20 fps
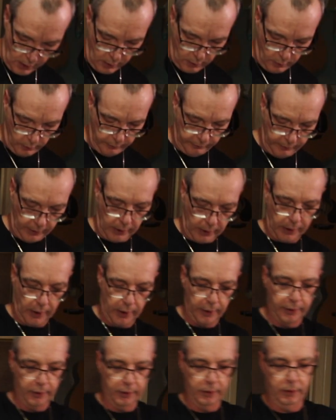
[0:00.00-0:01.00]
We've got
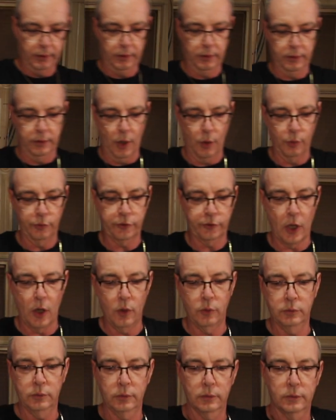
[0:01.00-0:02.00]
our nose
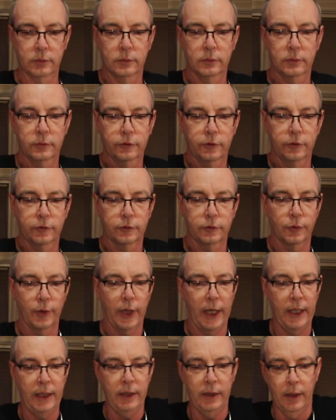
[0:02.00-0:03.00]
cone, which is
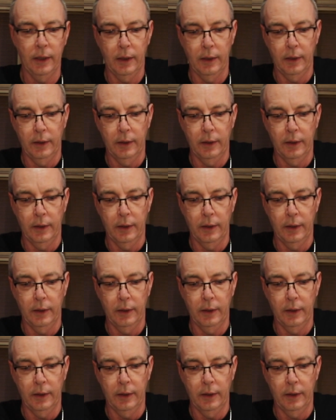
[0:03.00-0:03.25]
gray.